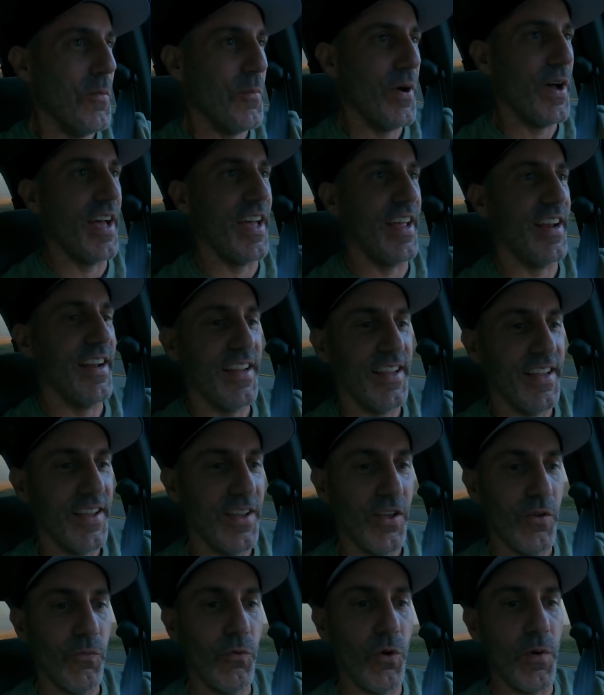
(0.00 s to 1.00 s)
but
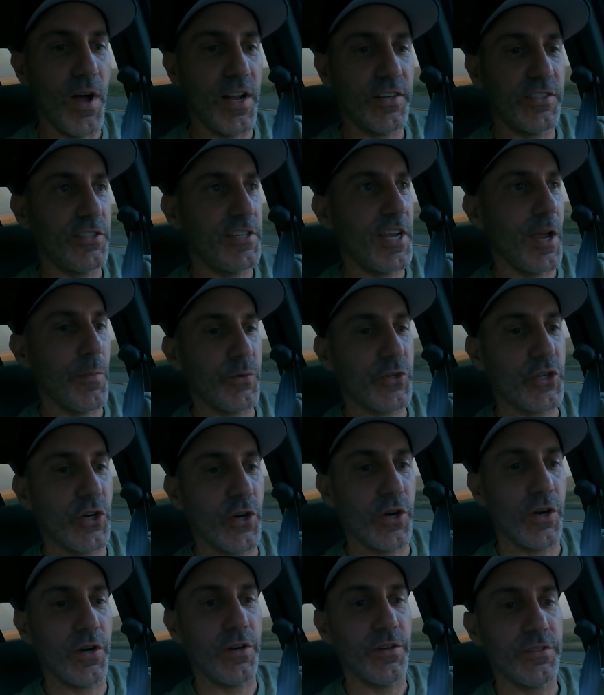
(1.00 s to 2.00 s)
we'll watch the
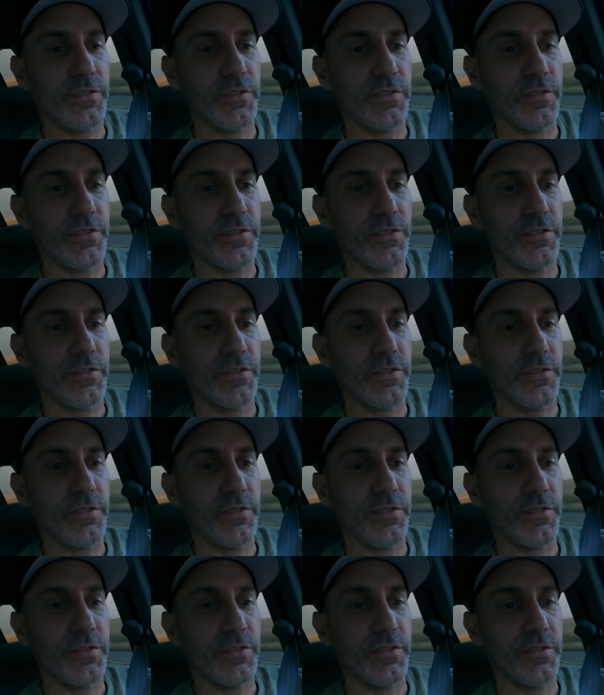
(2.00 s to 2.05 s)
temperature.